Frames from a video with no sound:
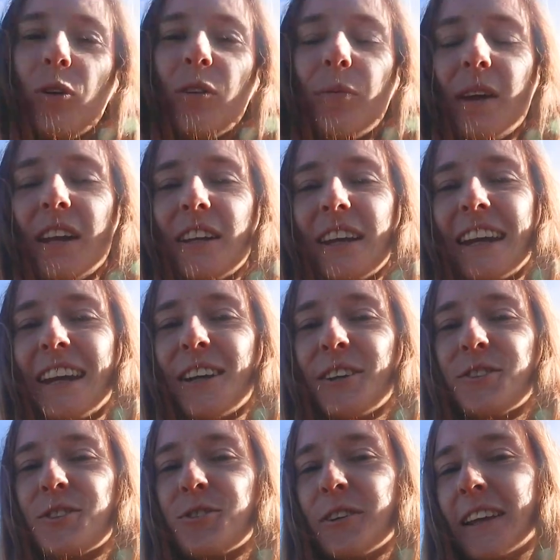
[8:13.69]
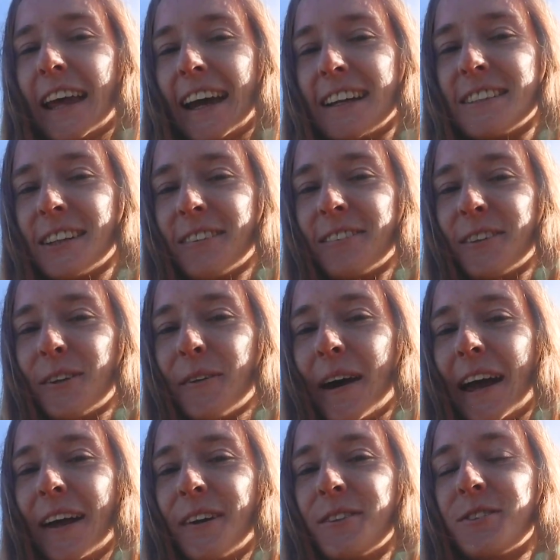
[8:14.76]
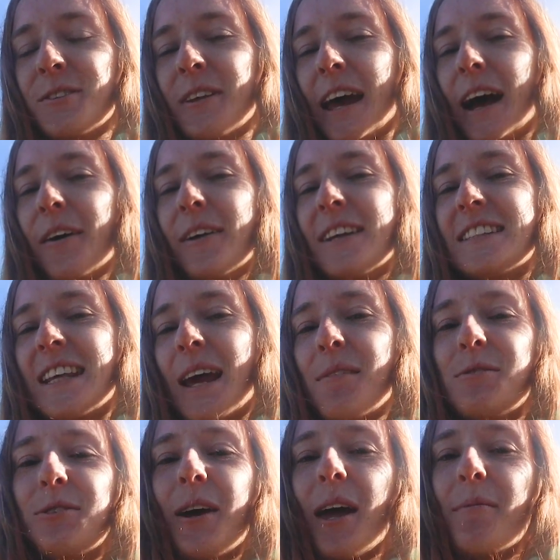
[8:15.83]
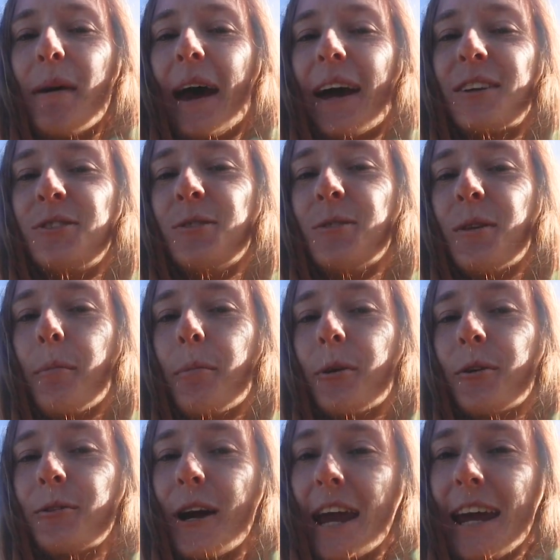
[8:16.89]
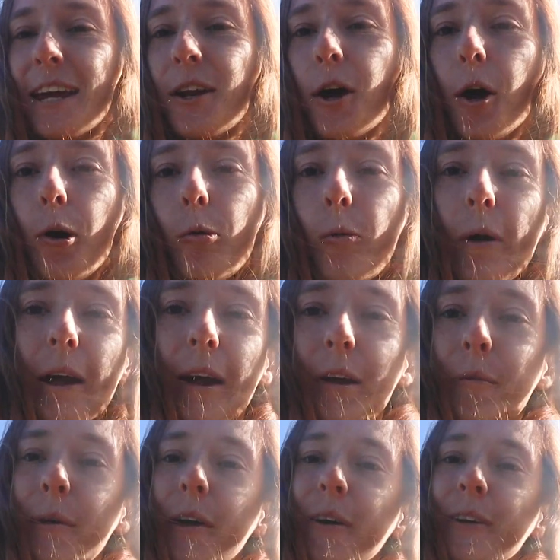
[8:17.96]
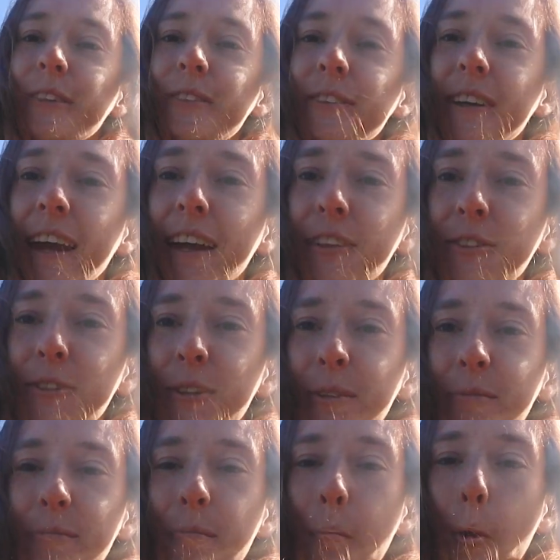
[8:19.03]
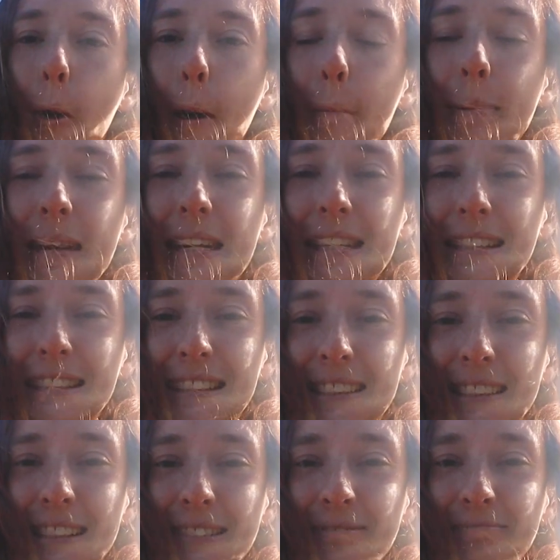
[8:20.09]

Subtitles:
We've been here just relaxing for a while, so now it is time to head back to the parade where we are going to catch more beads.